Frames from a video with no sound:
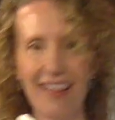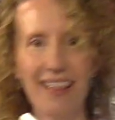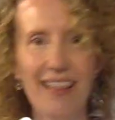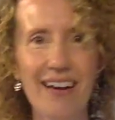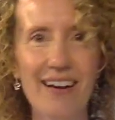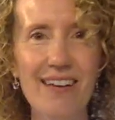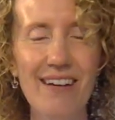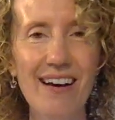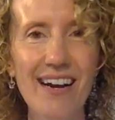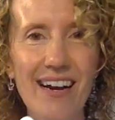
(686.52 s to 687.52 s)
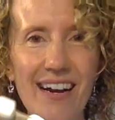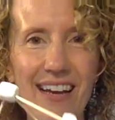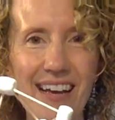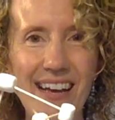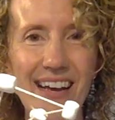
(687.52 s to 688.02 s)
And there you are,
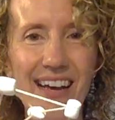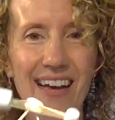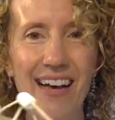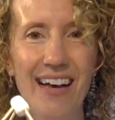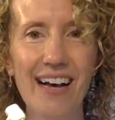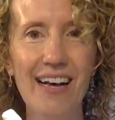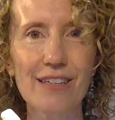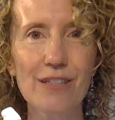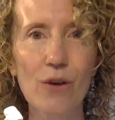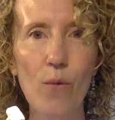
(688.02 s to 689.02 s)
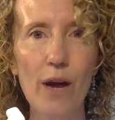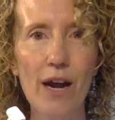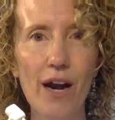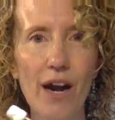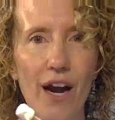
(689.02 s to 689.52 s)
a
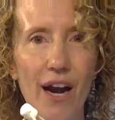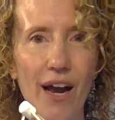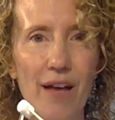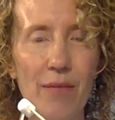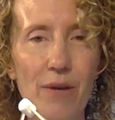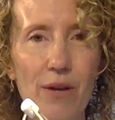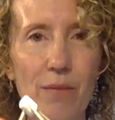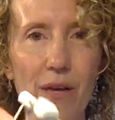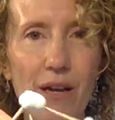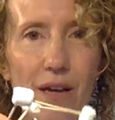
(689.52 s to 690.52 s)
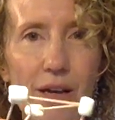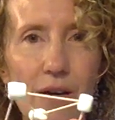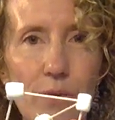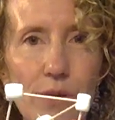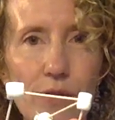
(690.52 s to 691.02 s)
square pyramid
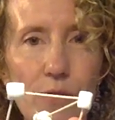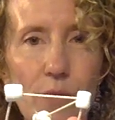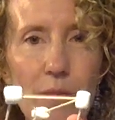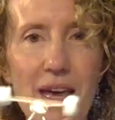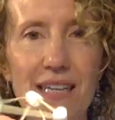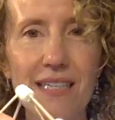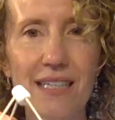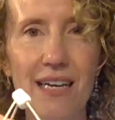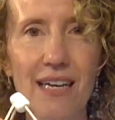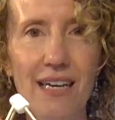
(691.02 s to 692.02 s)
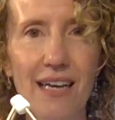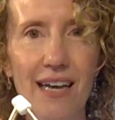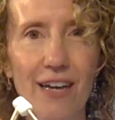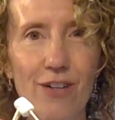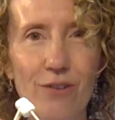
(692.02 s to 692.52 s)
with a square base and